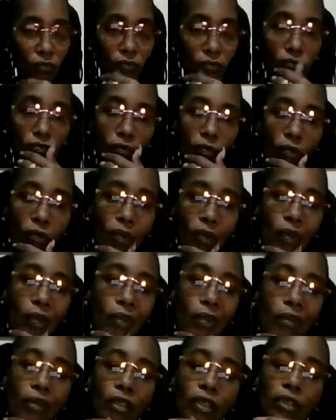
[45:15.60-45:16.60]
Yeah, I
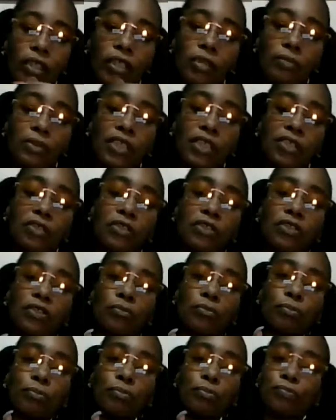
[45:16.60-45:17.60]
keep telling you,
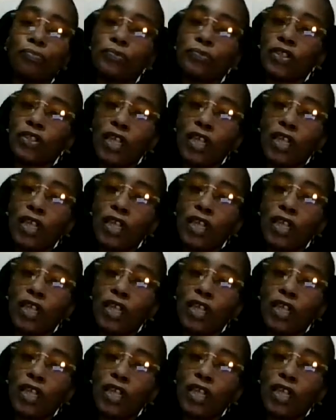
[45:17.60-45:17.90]
y'all need to